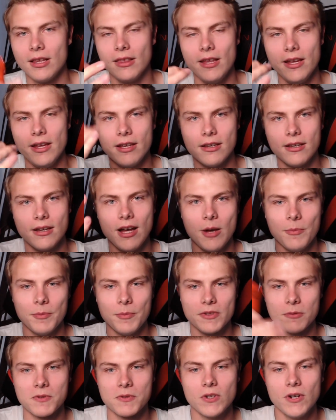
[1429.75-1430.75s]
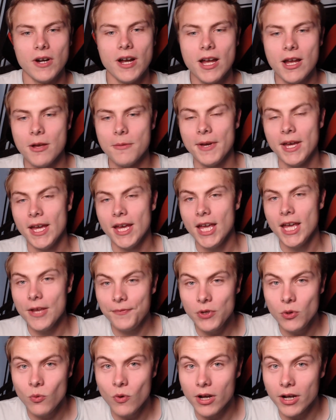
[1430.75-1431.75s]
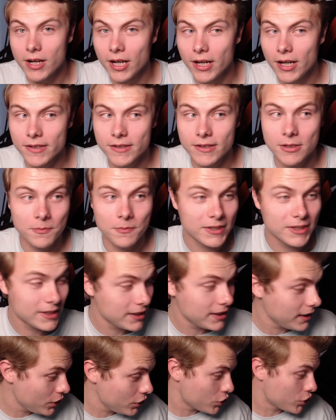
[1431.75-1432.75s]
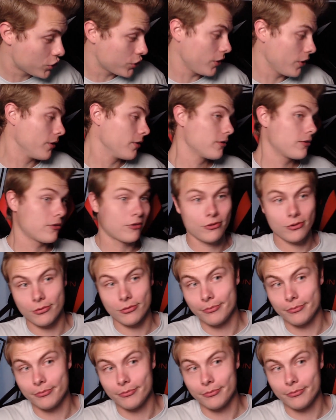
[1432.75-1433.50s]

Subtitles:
Like, comment, subscribe. If you want custom t-shirts,